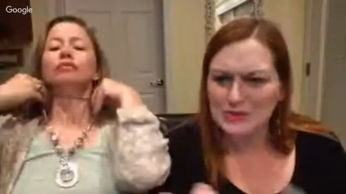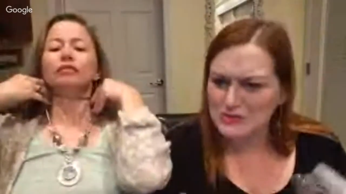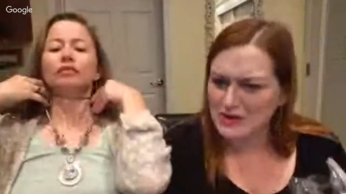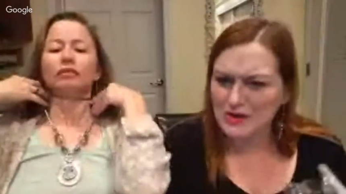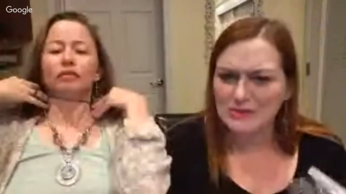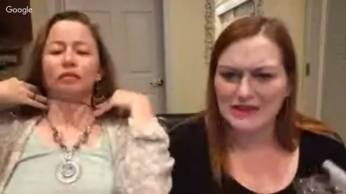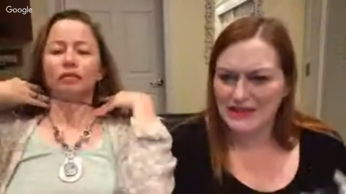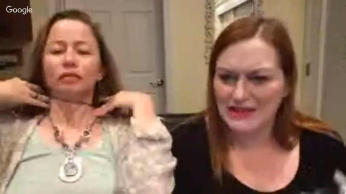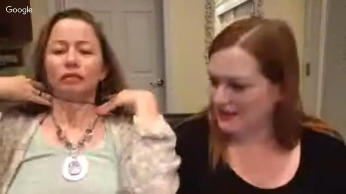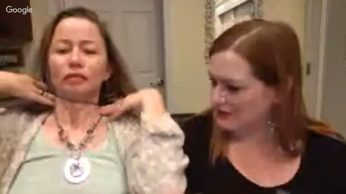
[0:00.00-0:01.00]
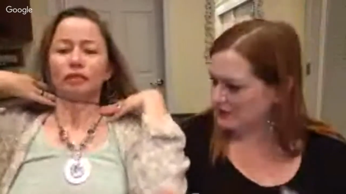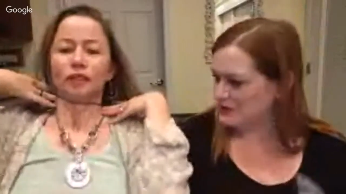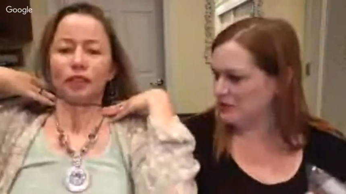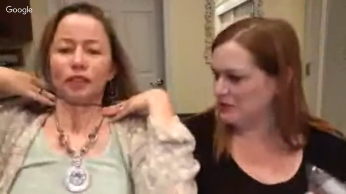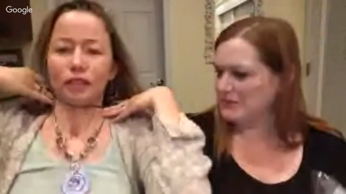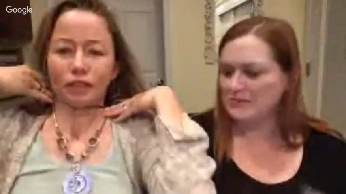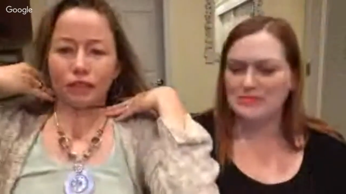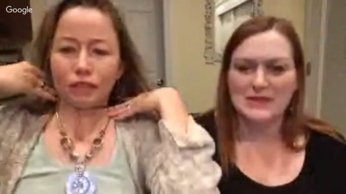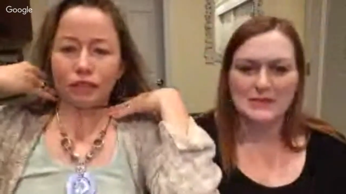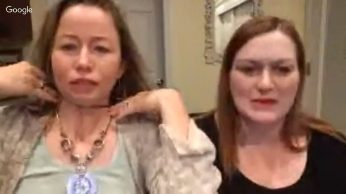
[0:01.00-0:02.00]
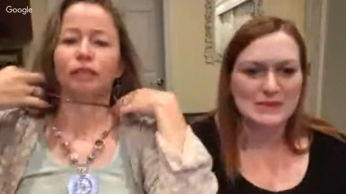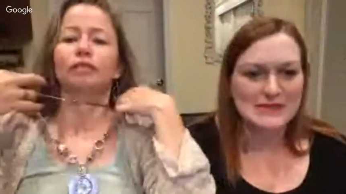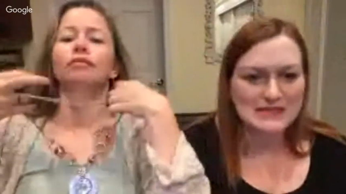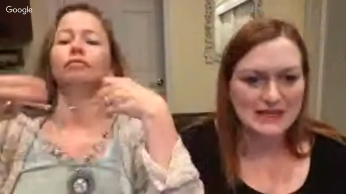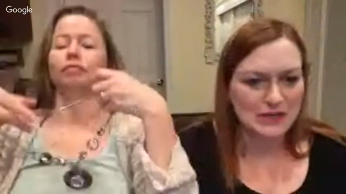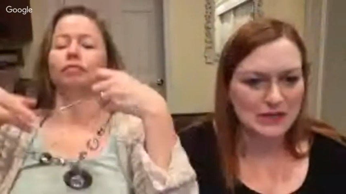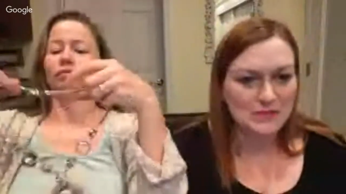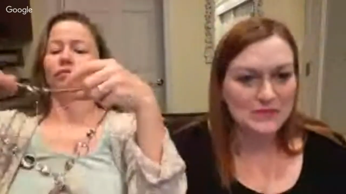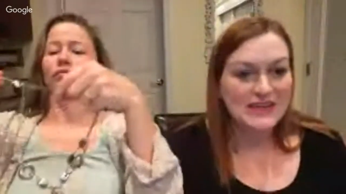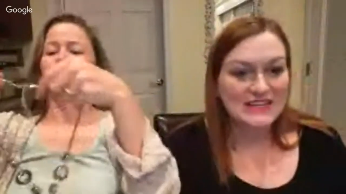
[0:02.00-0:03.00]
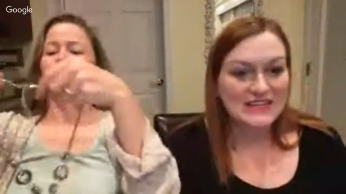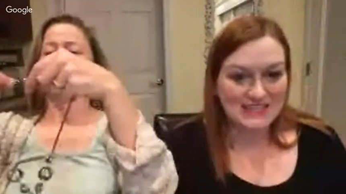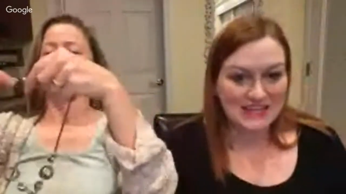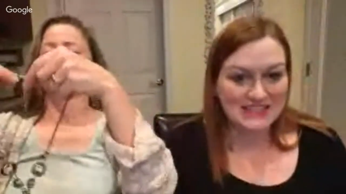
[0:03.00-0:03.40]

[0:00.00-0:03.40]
Speaker 1: wrong with it? Like, there's something missing? No. 10